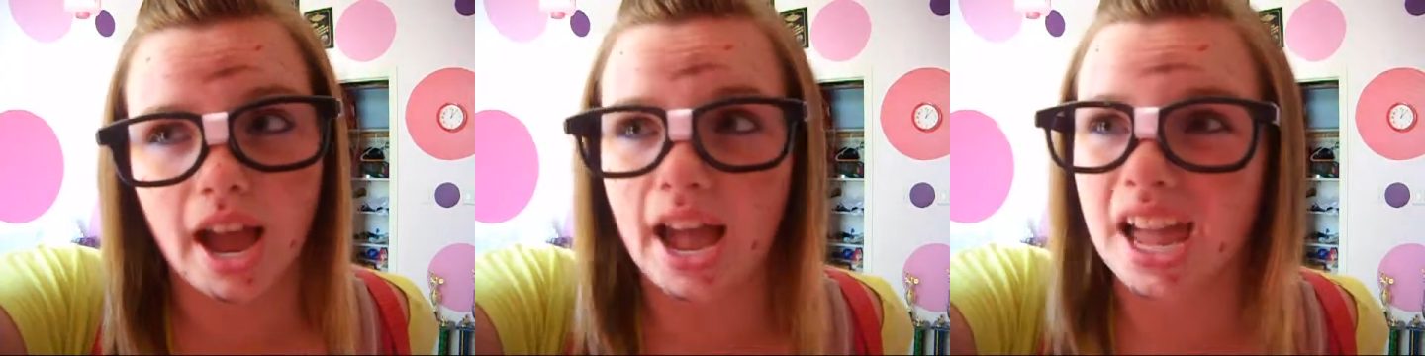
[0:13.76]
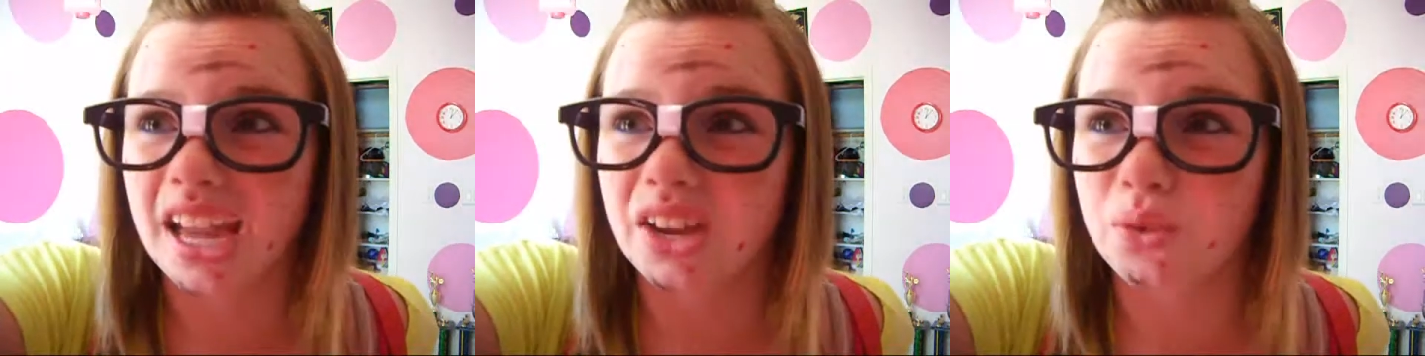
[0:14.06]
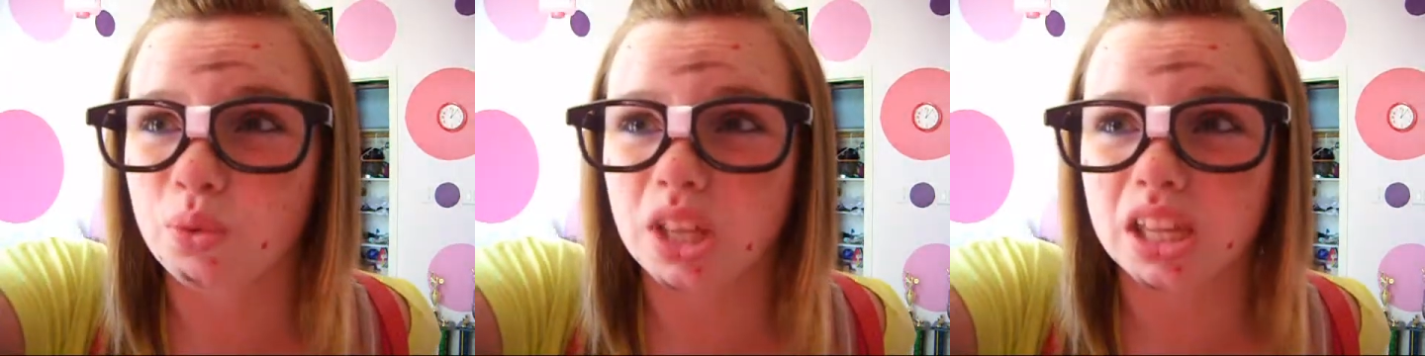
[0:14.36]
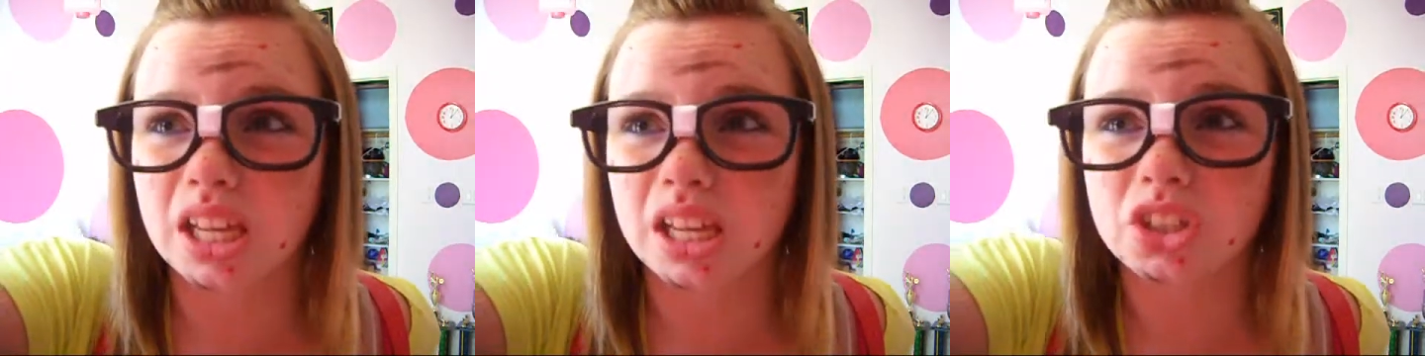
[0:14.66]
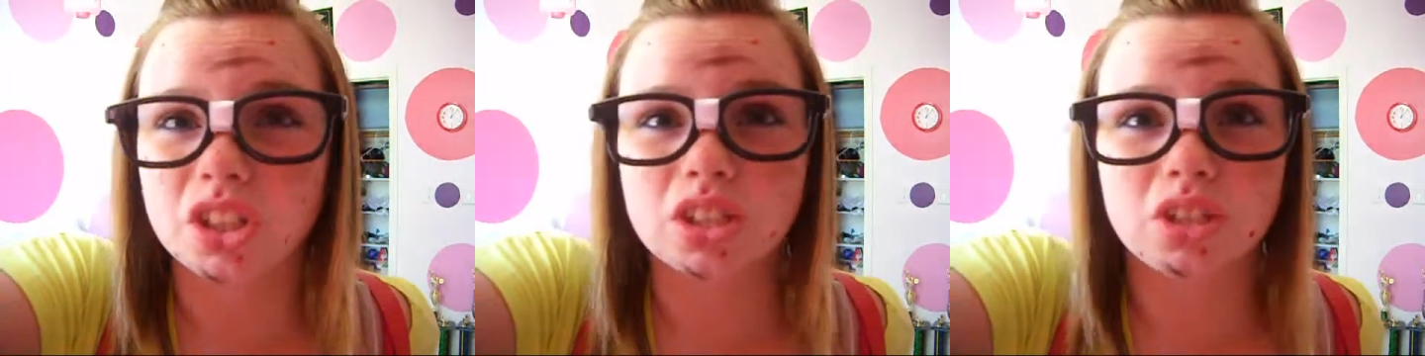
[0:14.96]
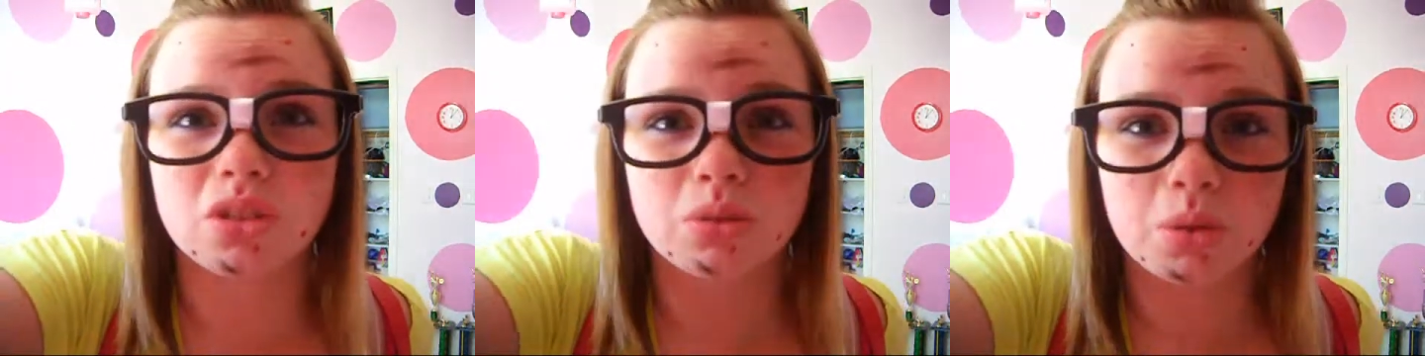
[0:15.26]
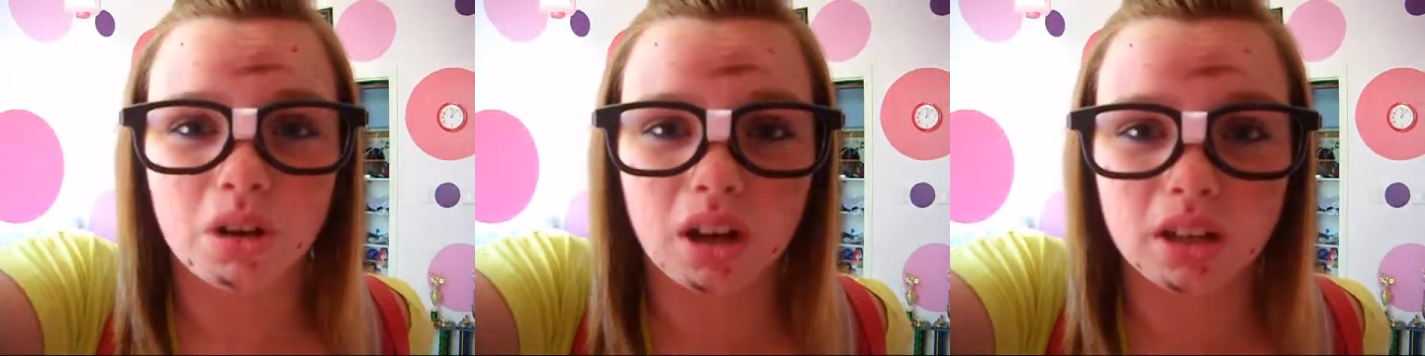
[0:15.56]
I really just
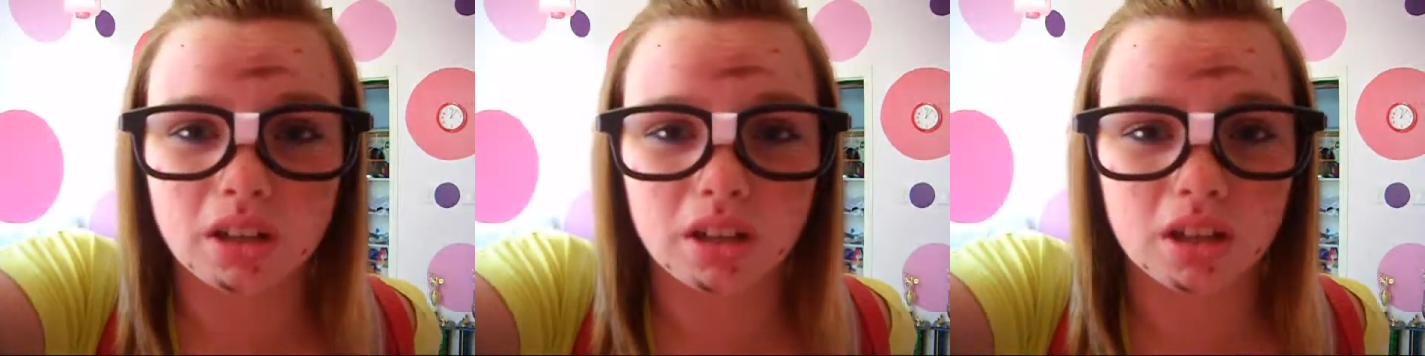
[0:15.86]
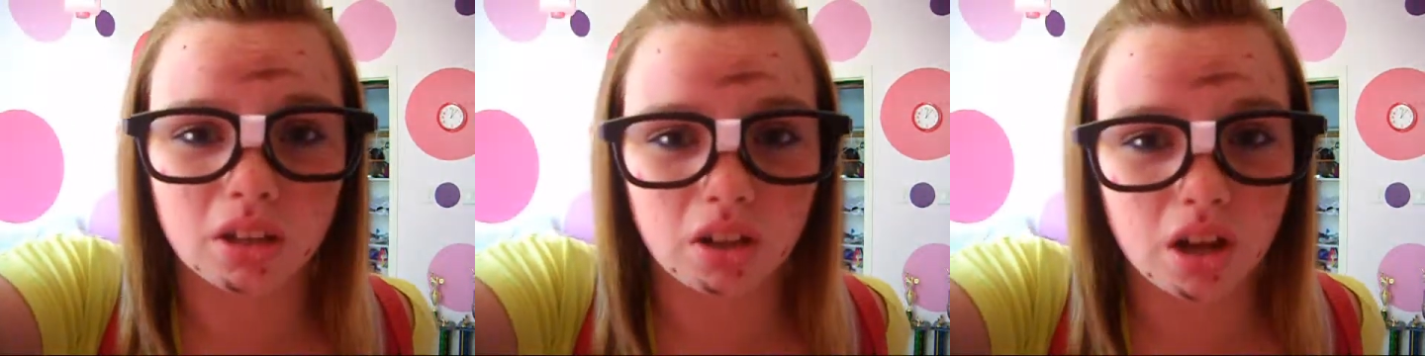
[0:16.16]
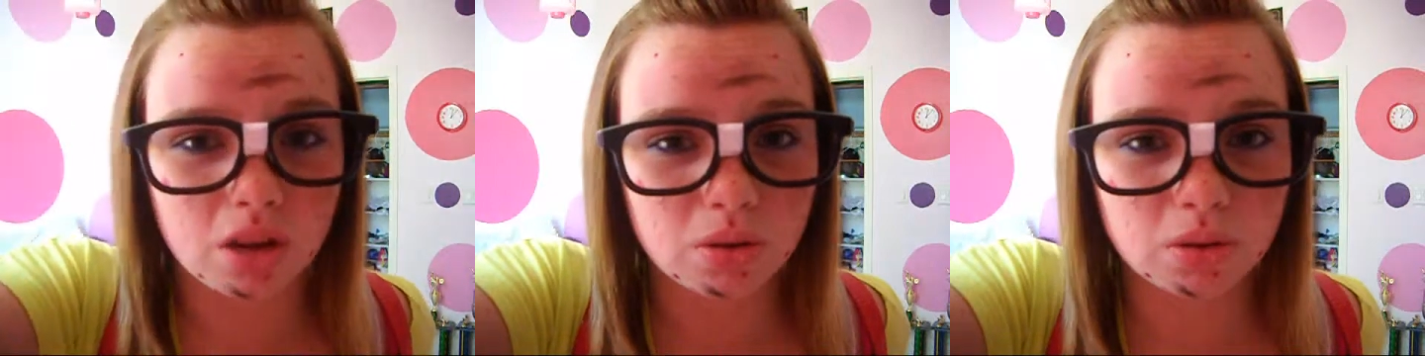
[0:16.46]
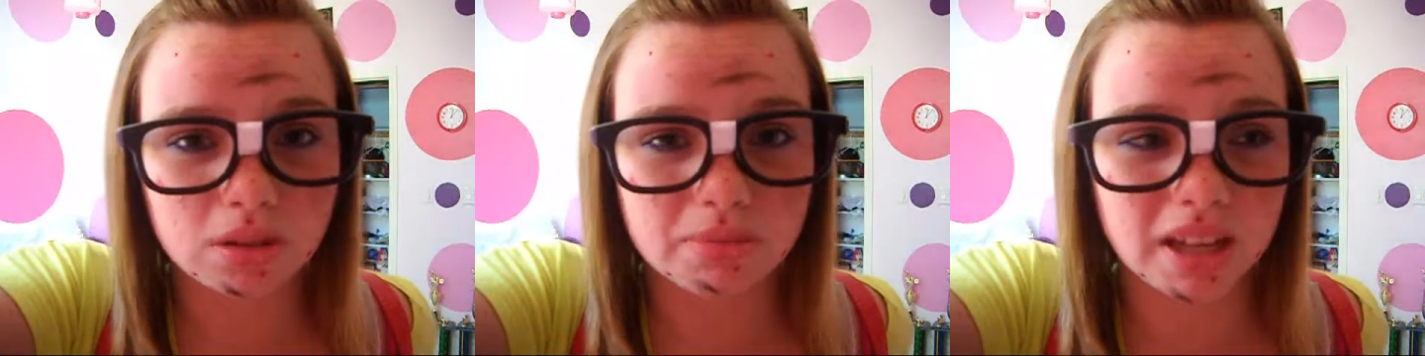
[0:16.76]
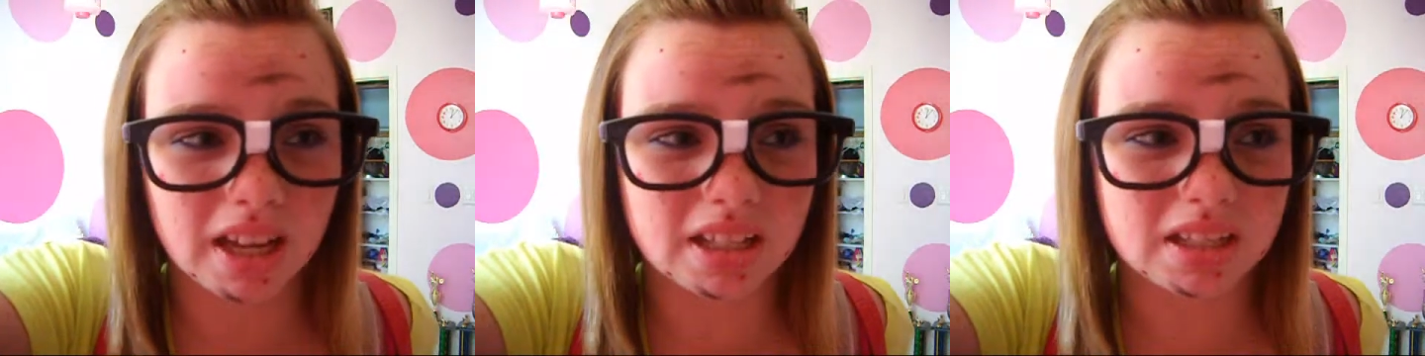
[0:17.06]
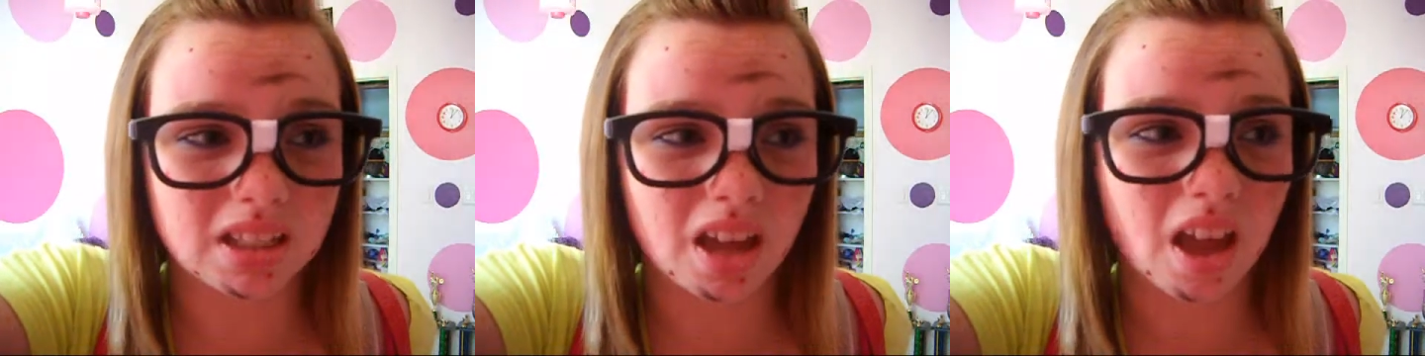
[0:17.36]
threw on clothes because